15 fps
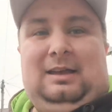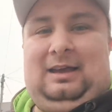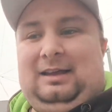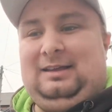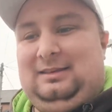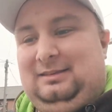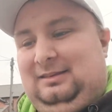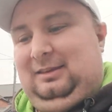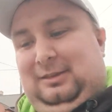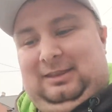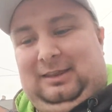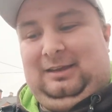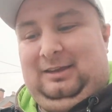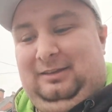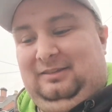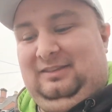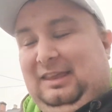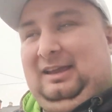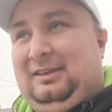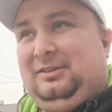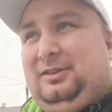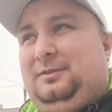and that is
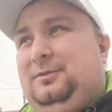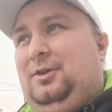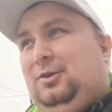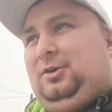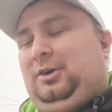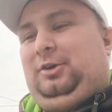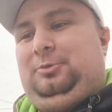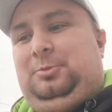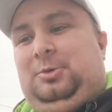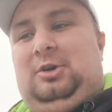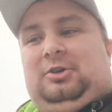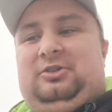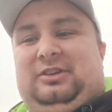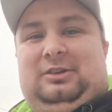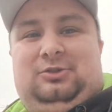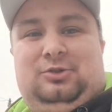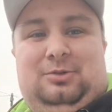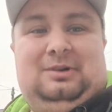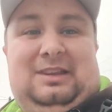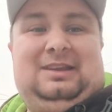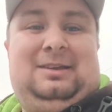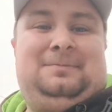the end of the vlog. Hope you guys
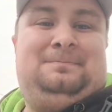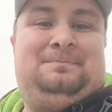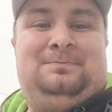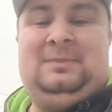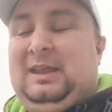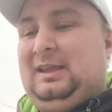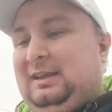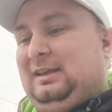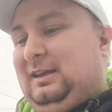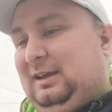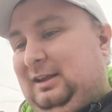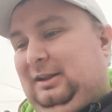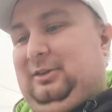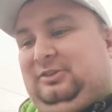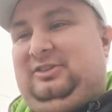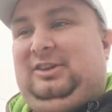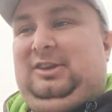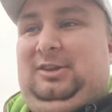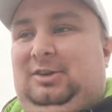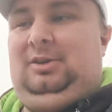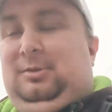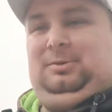enjoyed, and I'll see
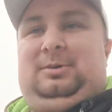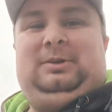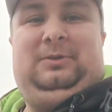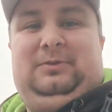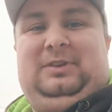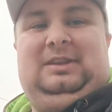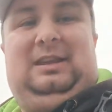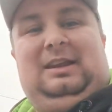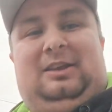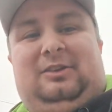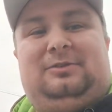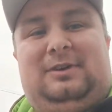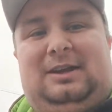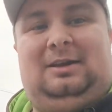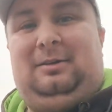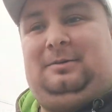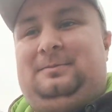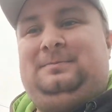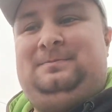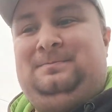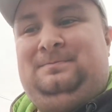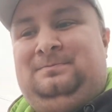you for the next video.
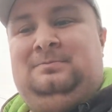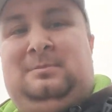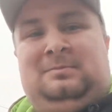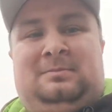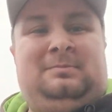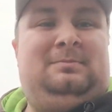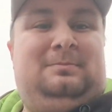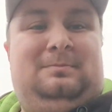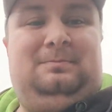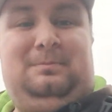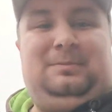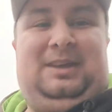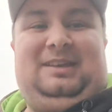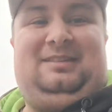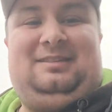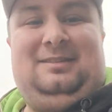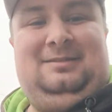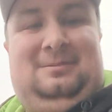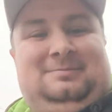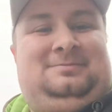Peace.